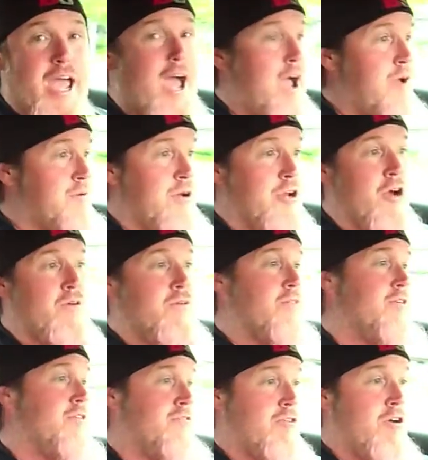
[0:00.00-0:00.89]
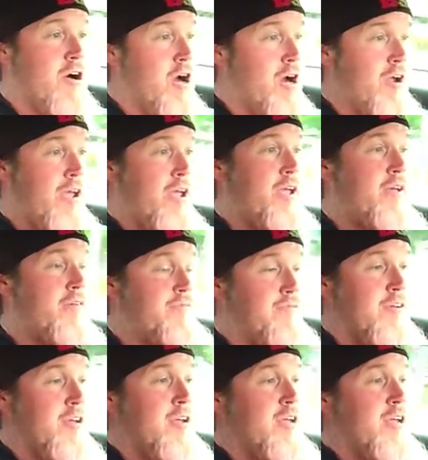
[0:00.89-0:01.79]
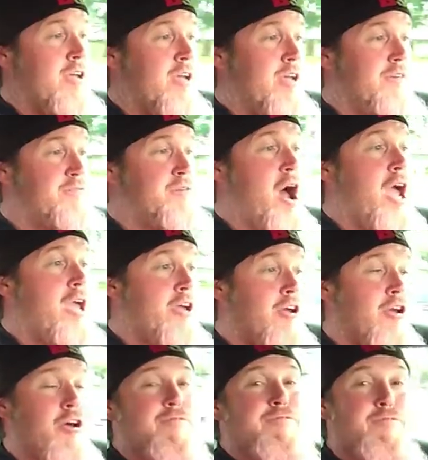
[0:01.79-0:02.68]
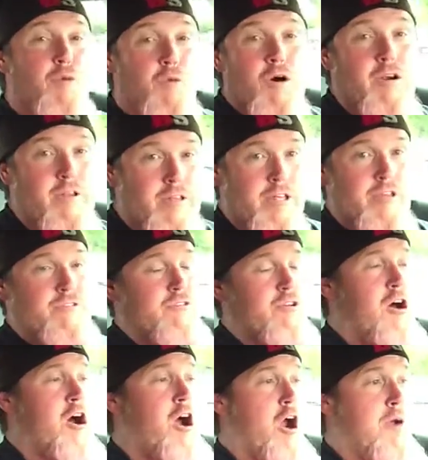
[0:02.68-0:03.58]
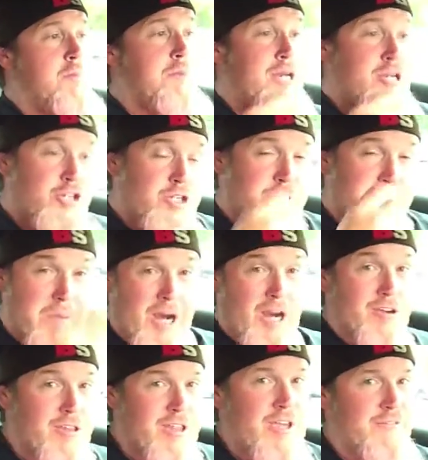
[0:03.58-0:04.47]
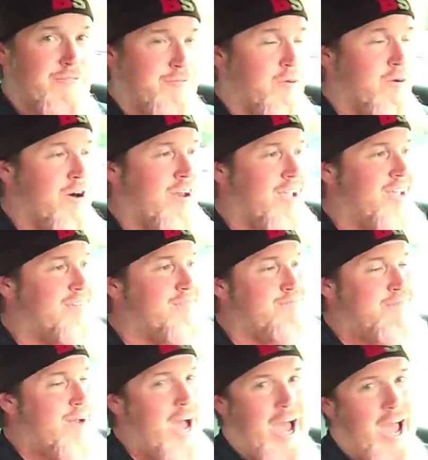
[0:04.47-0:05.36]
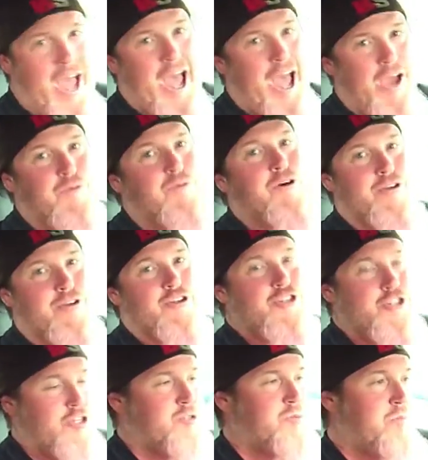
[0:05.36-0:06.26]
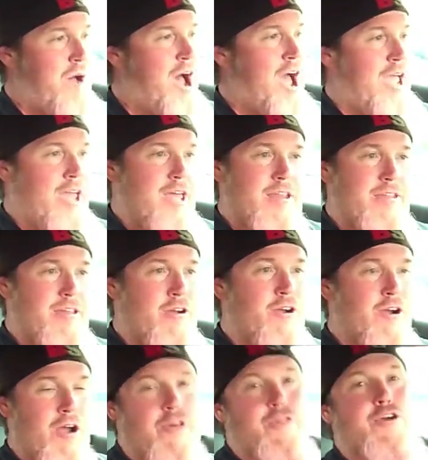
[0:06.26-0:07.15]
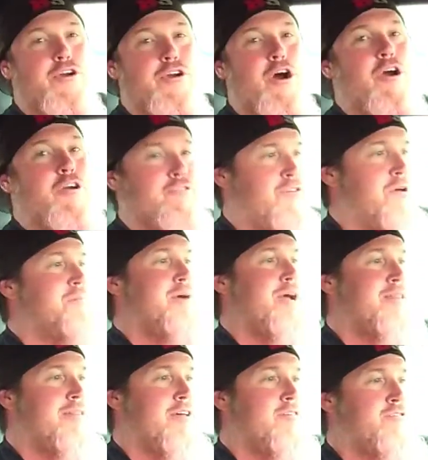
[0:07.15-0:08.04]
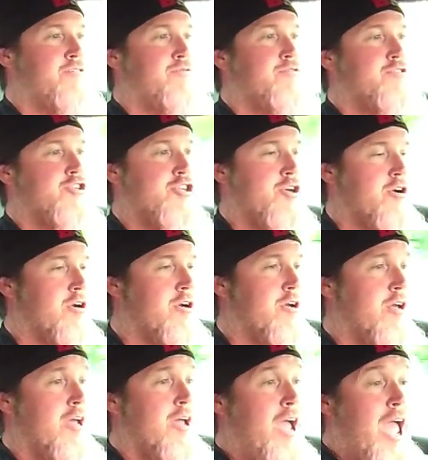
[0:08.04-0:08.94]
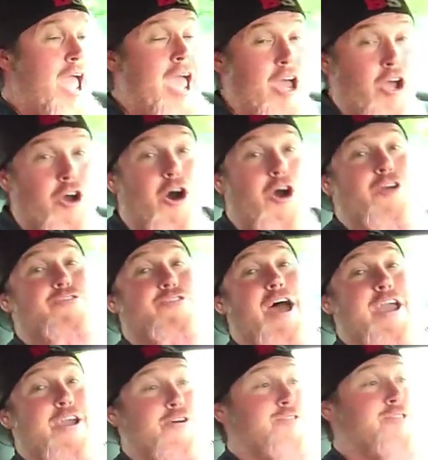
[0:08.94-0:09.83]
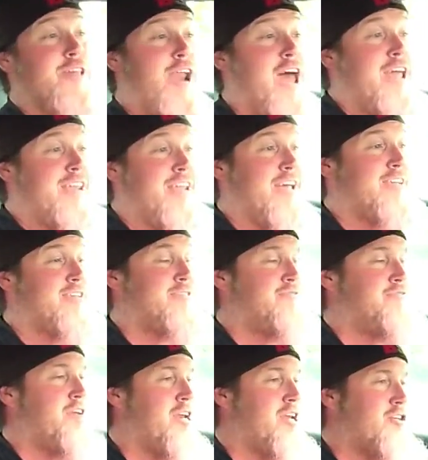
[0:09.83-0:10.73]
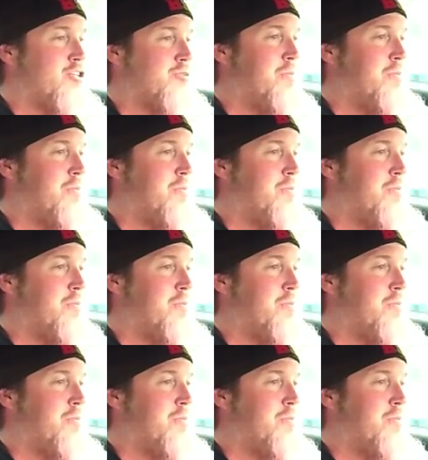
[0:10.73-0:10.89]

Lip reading: I would own this car. If I could afford this car but just barely afford it, I wouldn't just buy it. There are other cars on my list for sure, and cars I own that I'd like to finish.